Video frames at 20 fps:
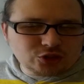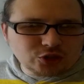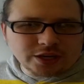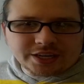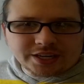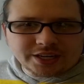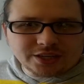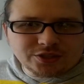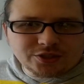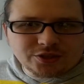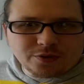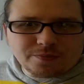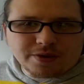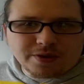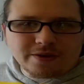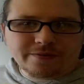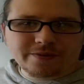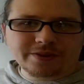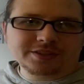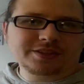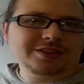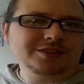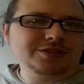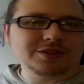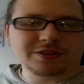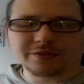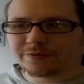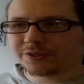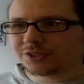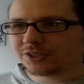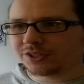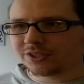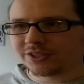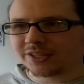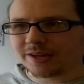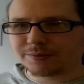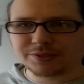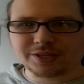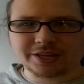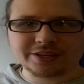try to get too perfect, so the fishing
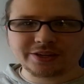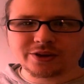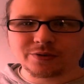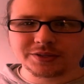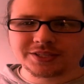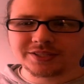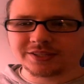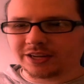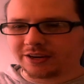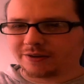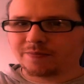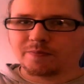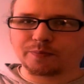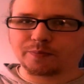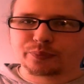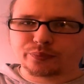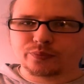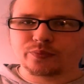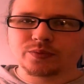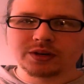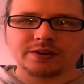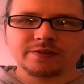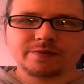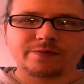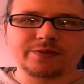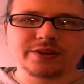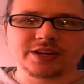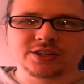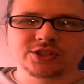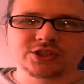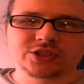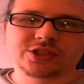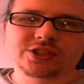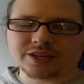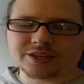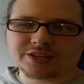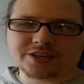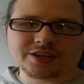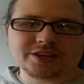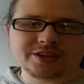stab is like, no, it's done. Finished. The
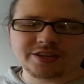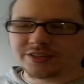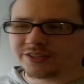idea